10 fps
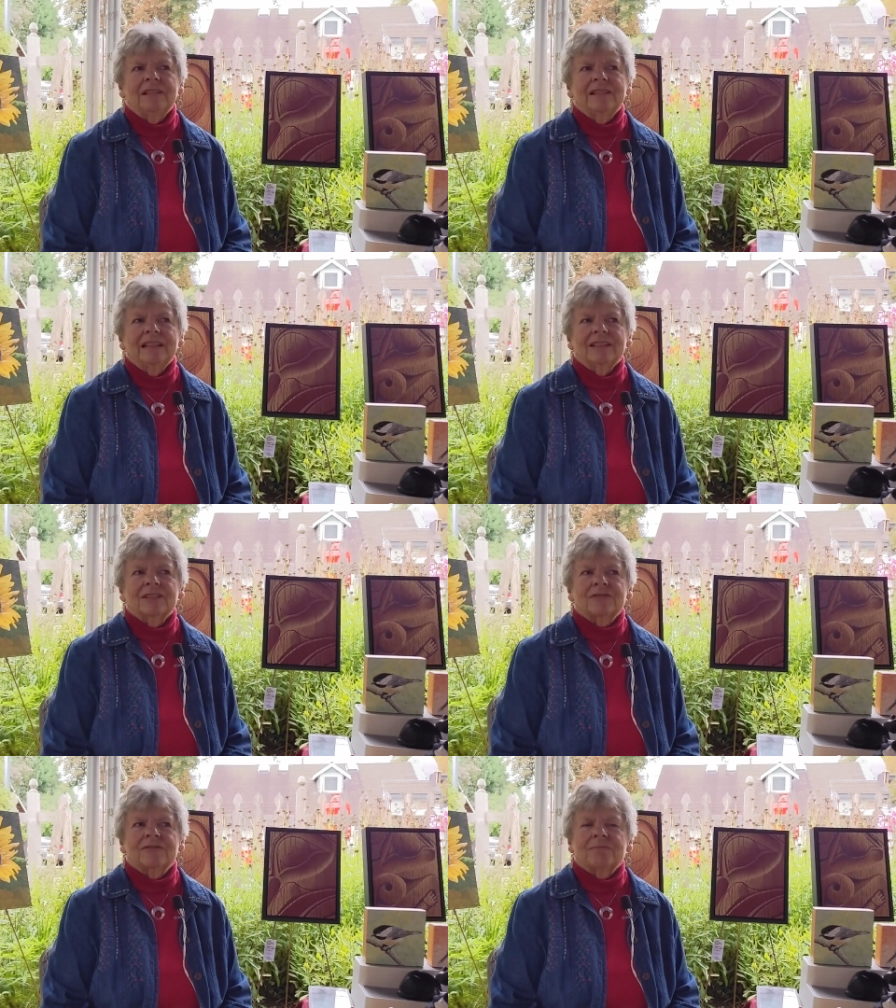would like
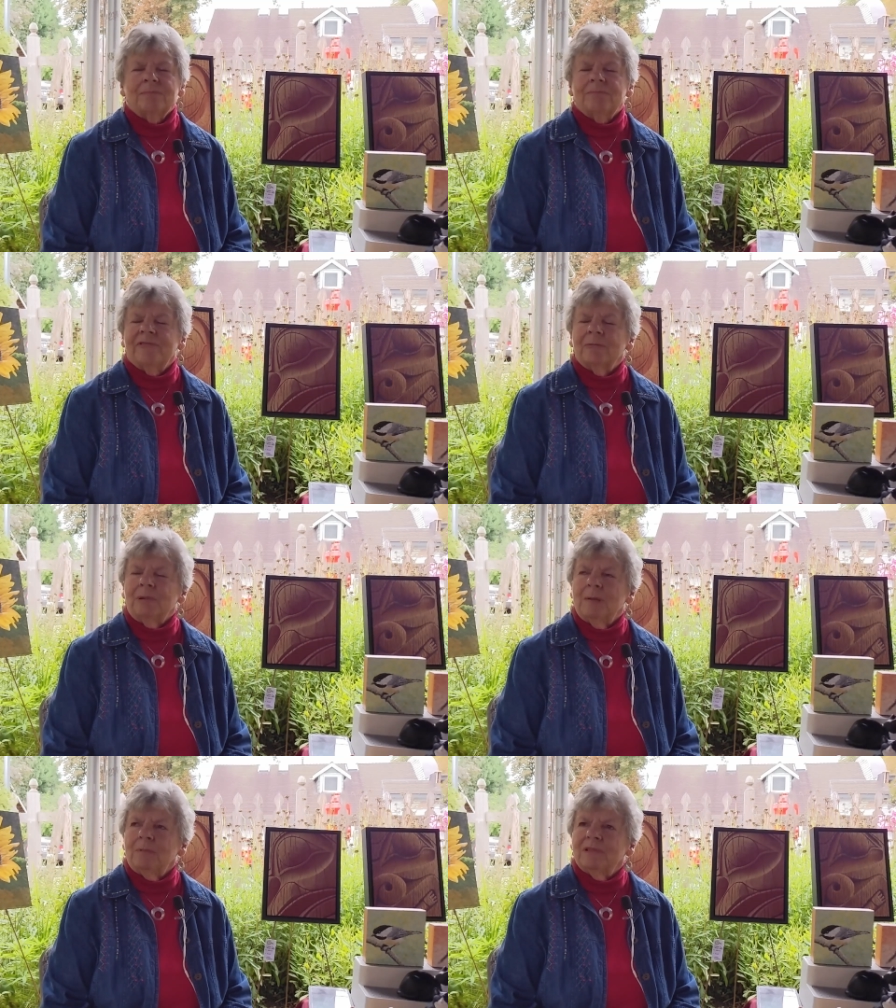for
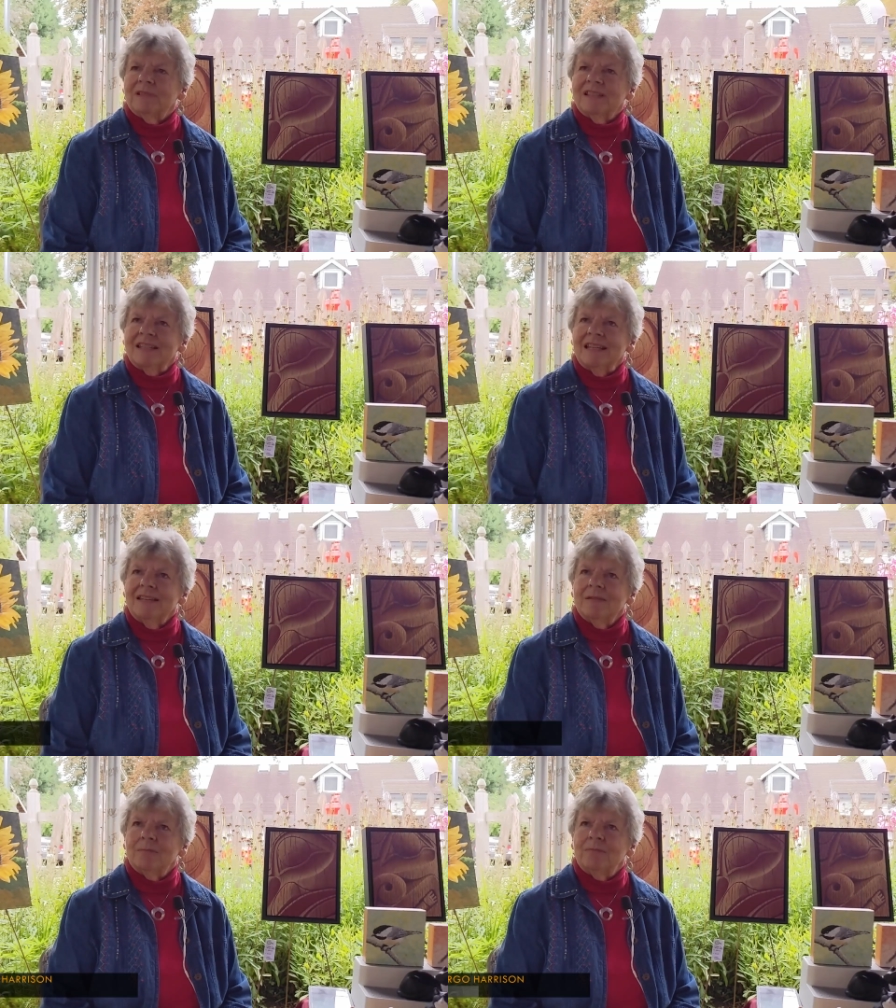people to
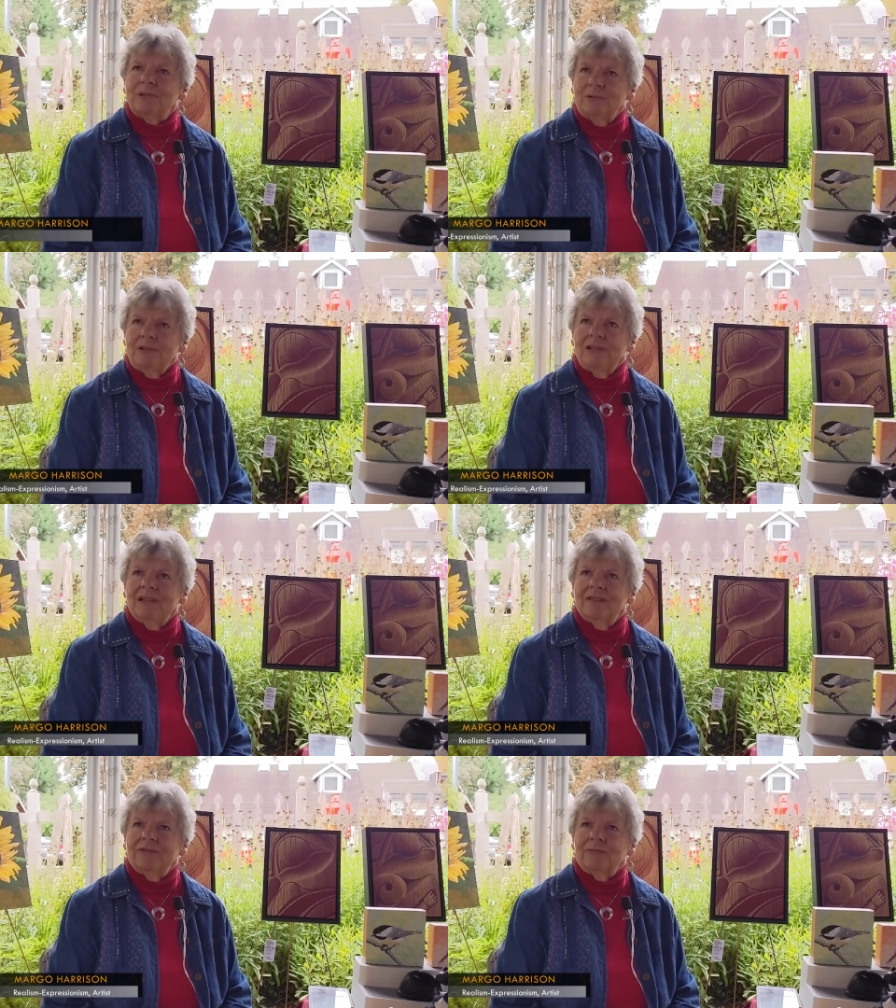see the
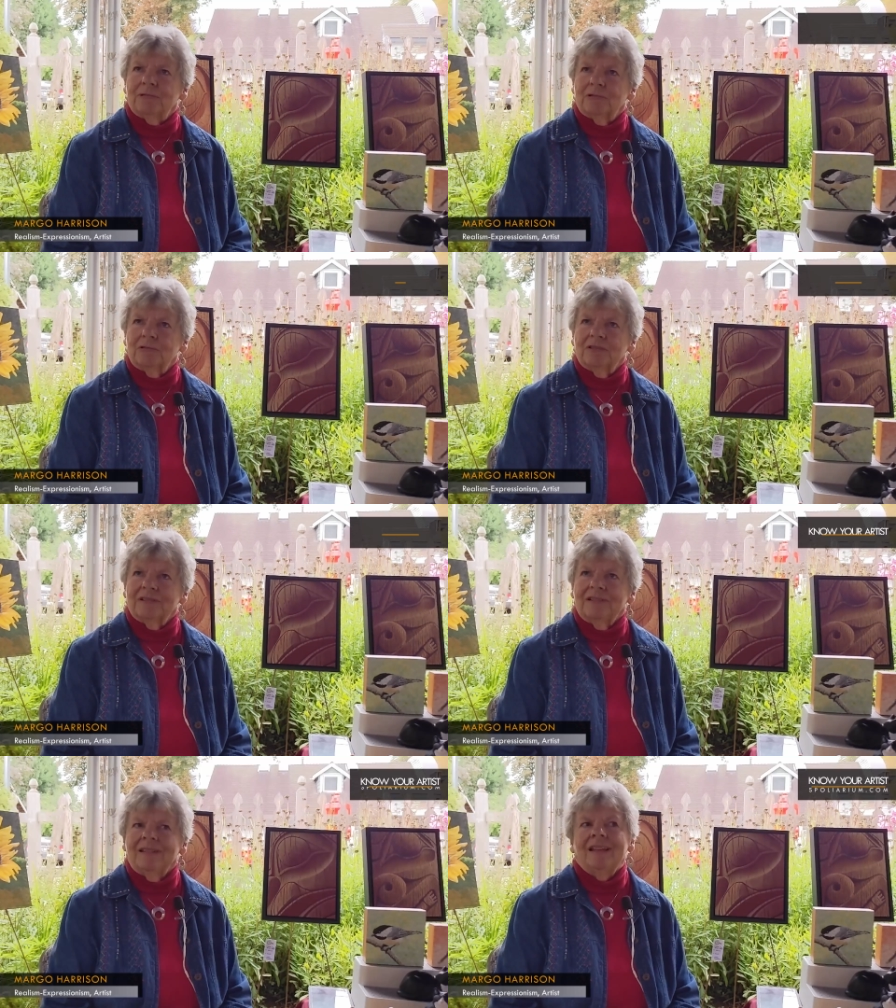beauty of the world
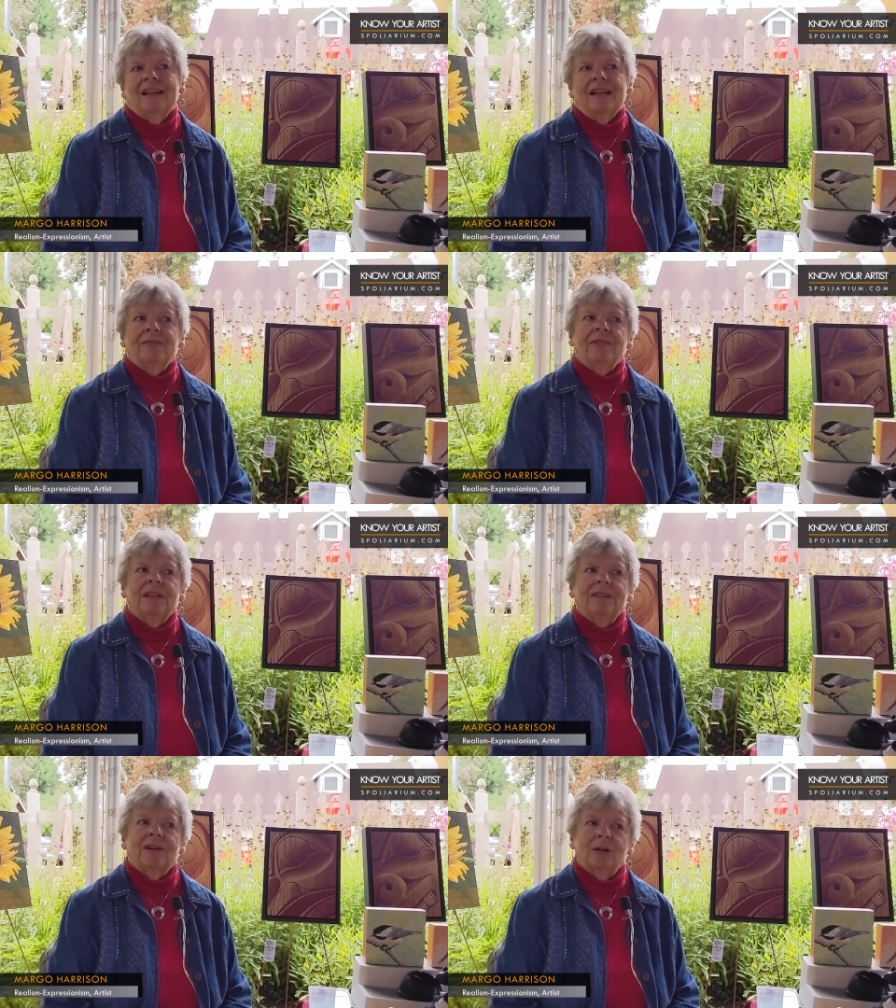and
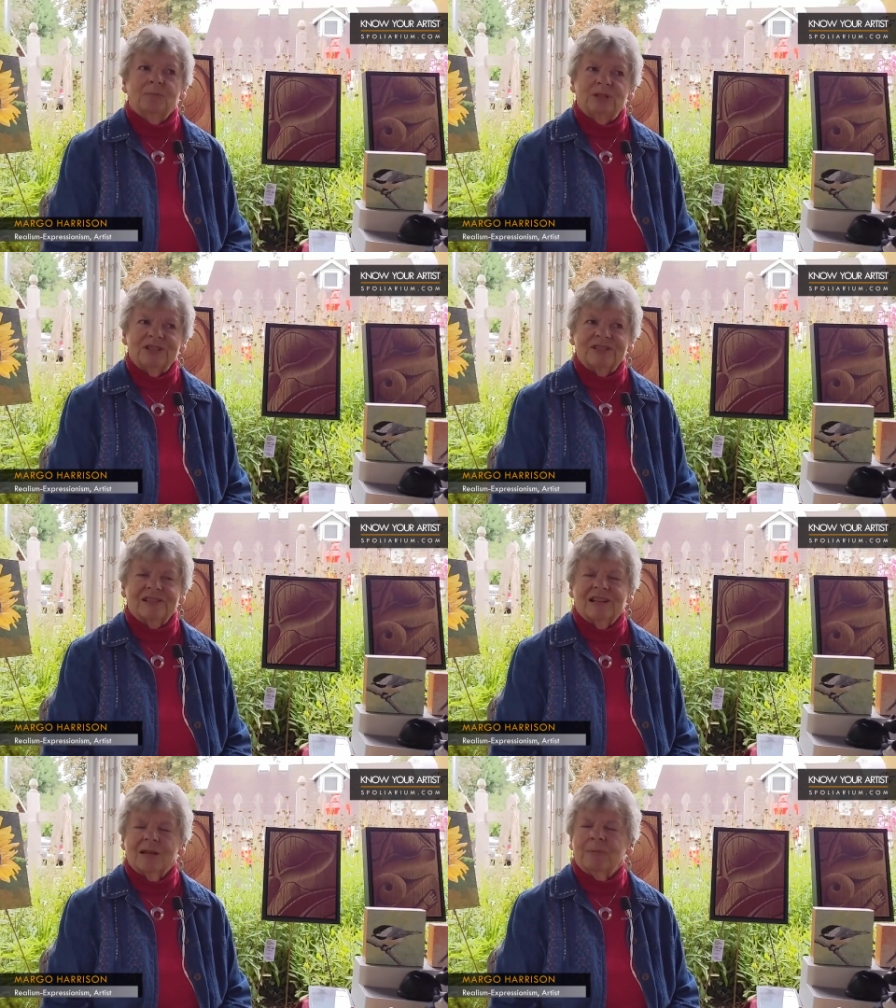the objects
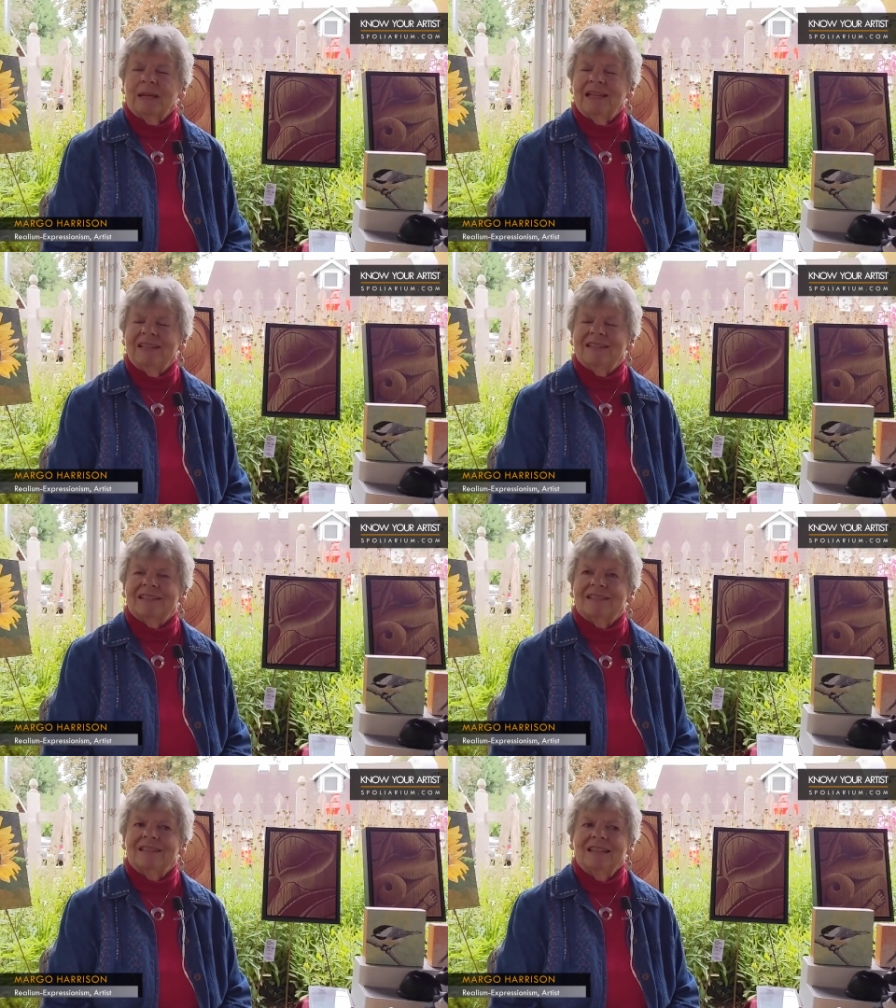that I paint,
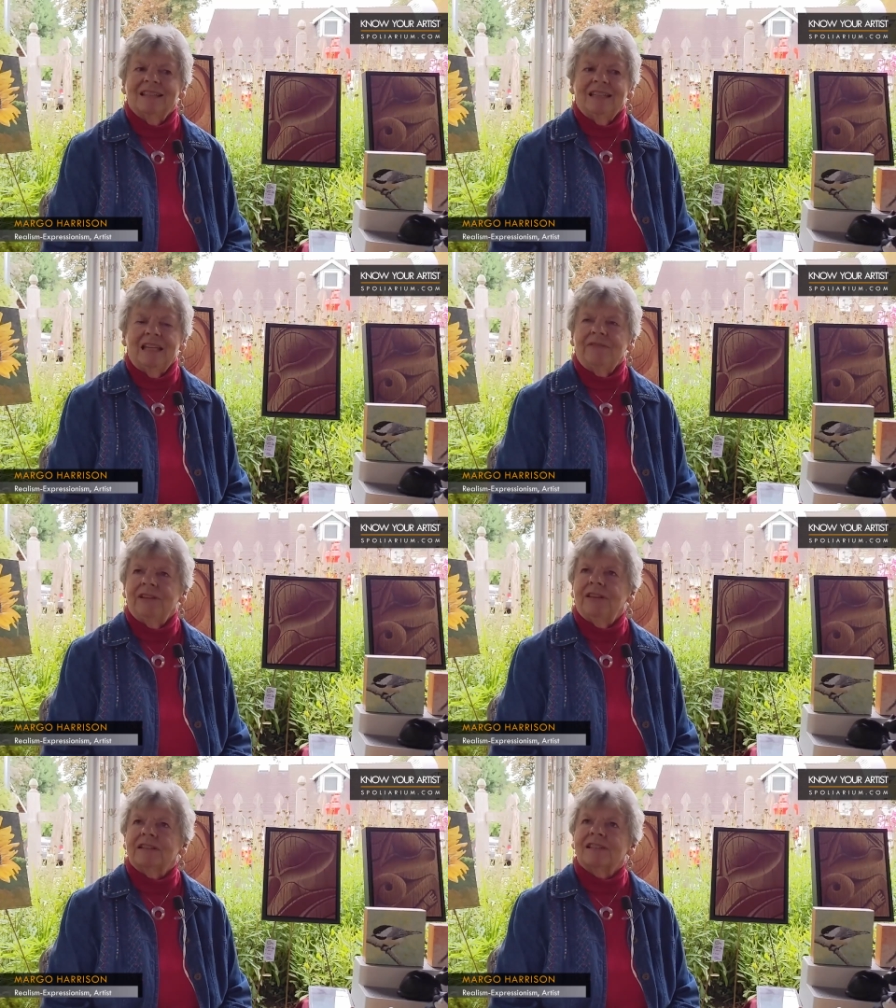
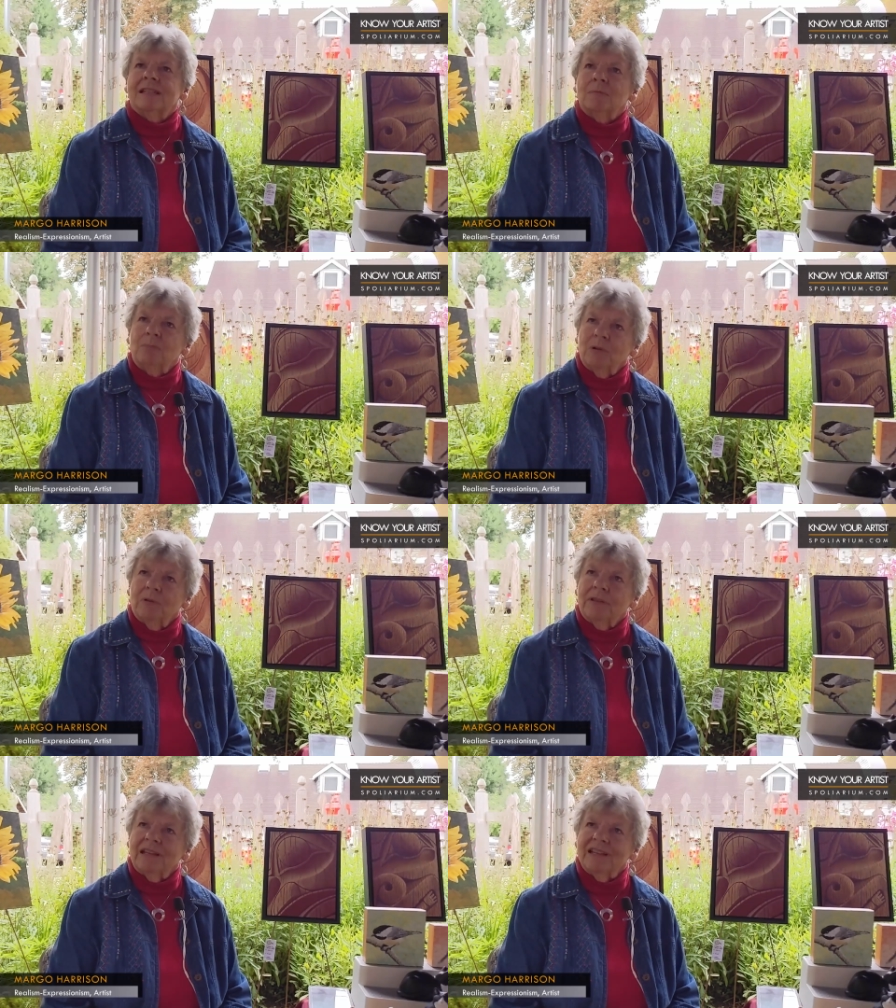even the
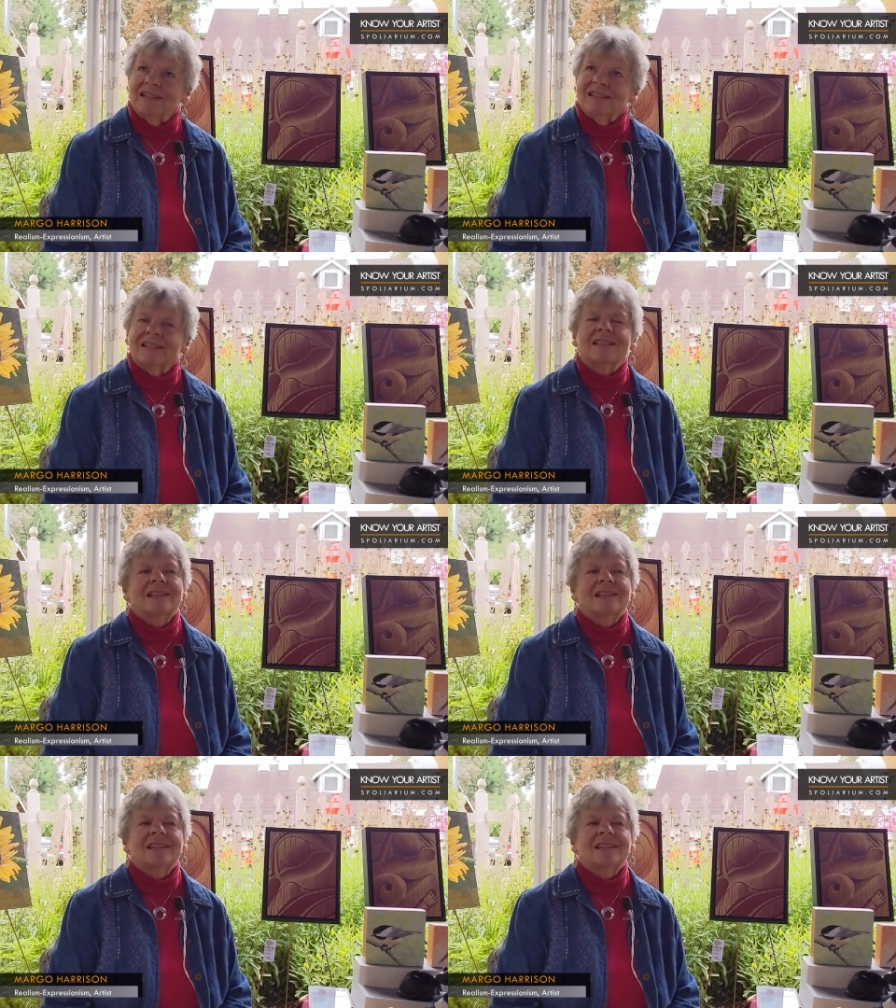simple things.